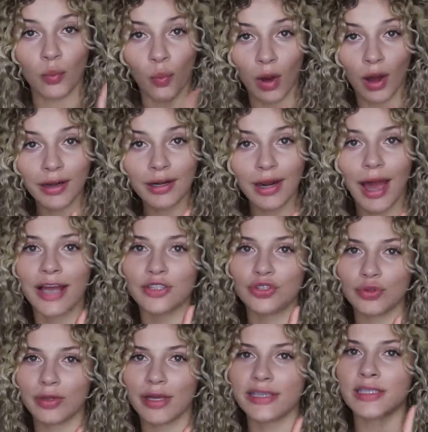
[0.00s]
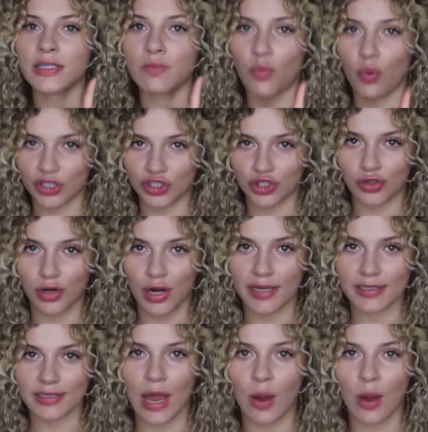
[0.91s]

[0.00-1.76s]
One, I do like to moisturize.